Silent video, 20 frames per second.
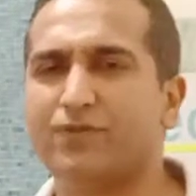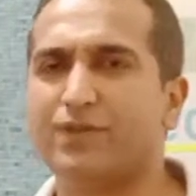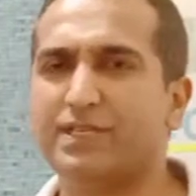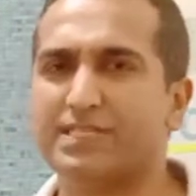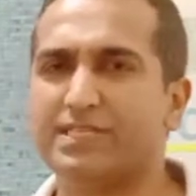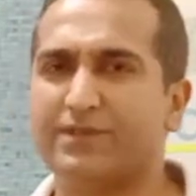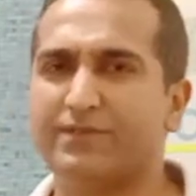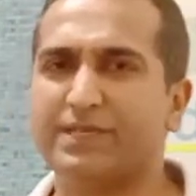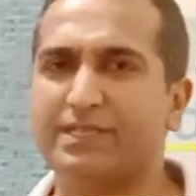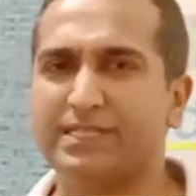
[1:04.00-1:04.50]

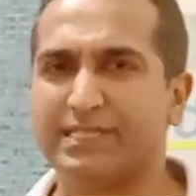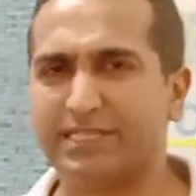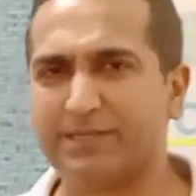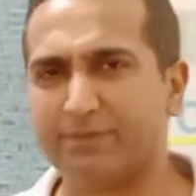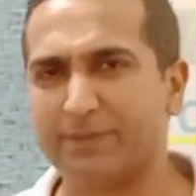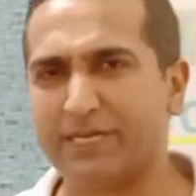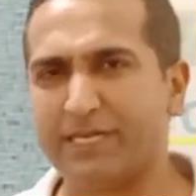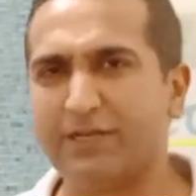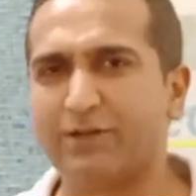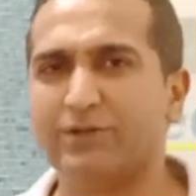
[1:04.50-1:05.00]
370,
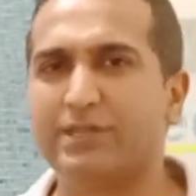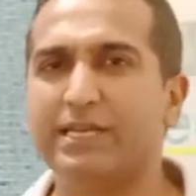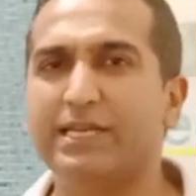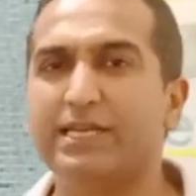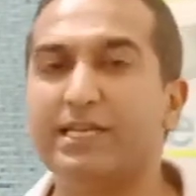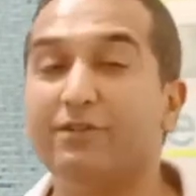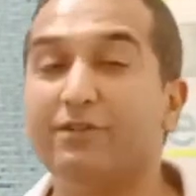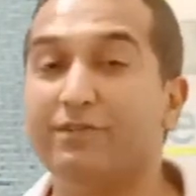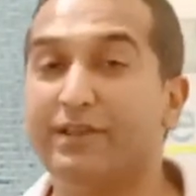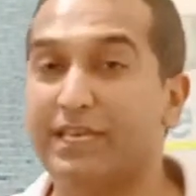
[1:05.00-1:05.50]
depending on the
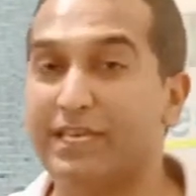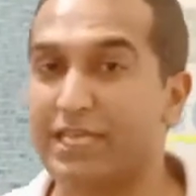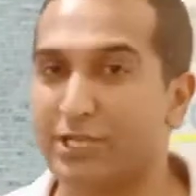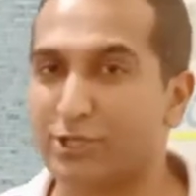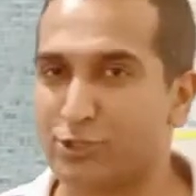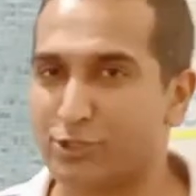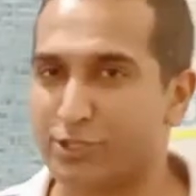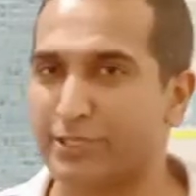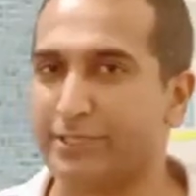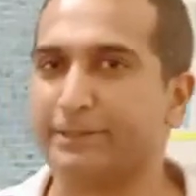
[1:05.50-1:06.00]
little
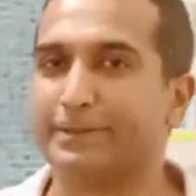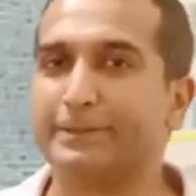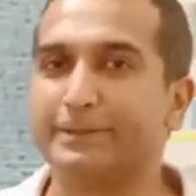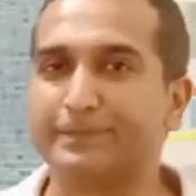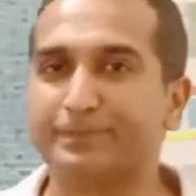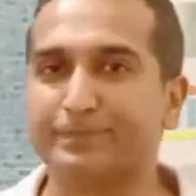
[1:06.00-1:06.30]
variation.